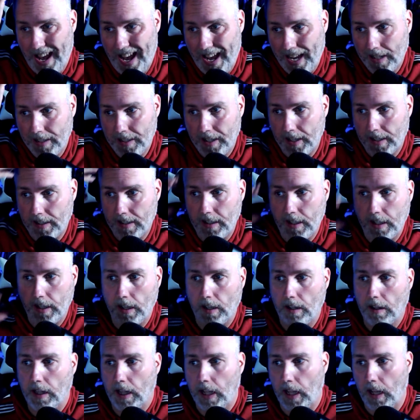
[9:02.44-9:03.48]

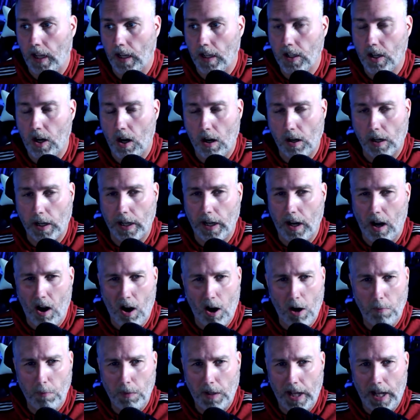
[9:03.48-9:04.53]
accessing the target
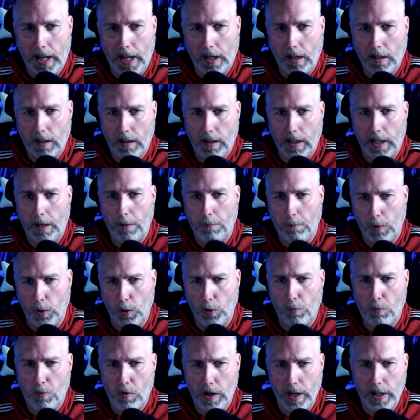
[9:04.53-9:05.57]
arm length in
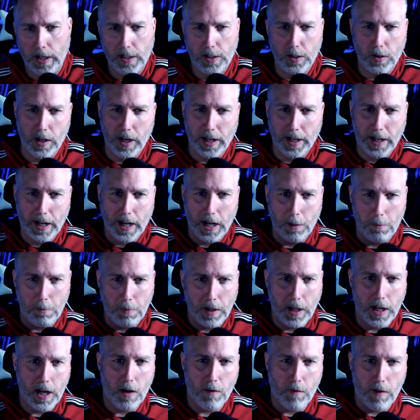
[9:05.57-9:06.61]
Blueprint, so that I can kind of
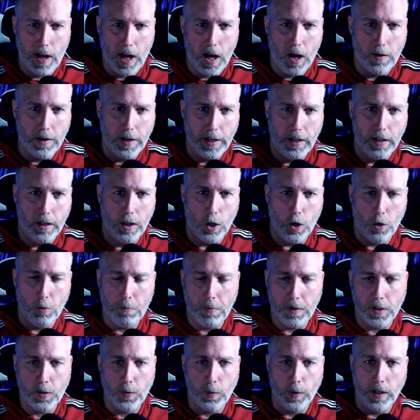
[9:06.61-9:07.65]
play around and
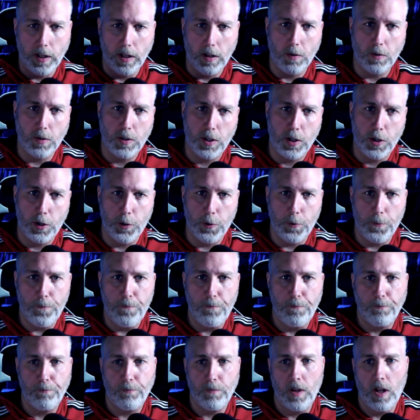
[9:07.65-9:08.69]
lerp between those two.
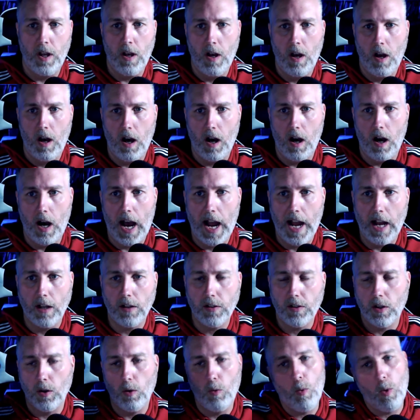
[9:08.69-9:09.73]
I
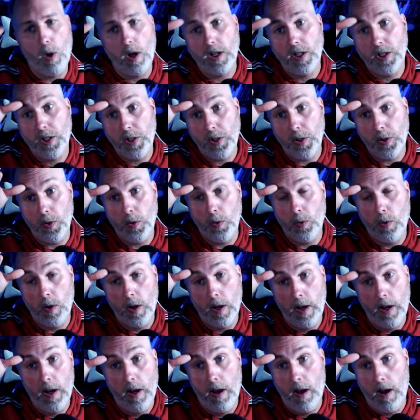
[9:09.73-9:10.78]
also want to